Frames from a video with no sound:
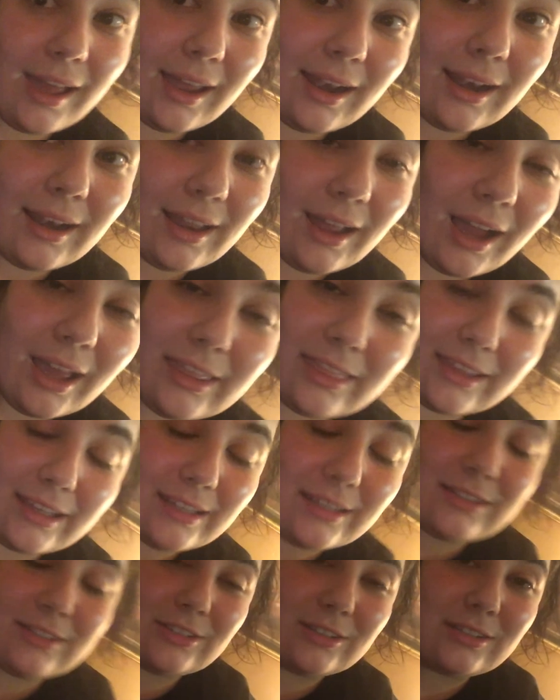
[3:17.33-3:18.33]
And I
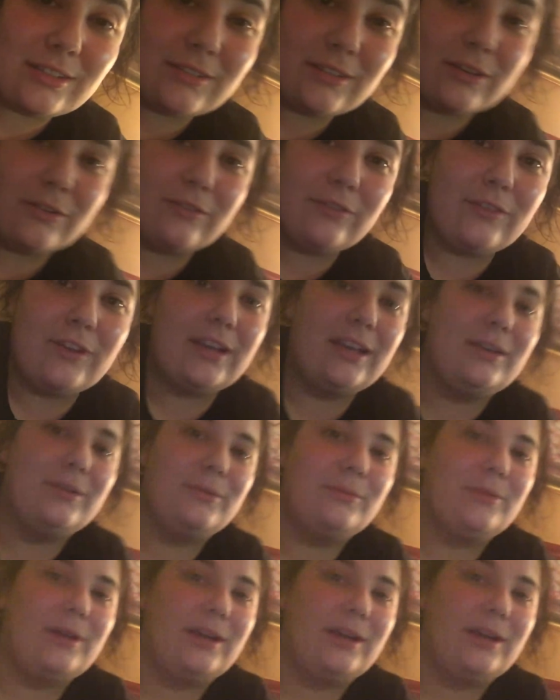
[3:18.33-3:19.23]
think it's just so funny to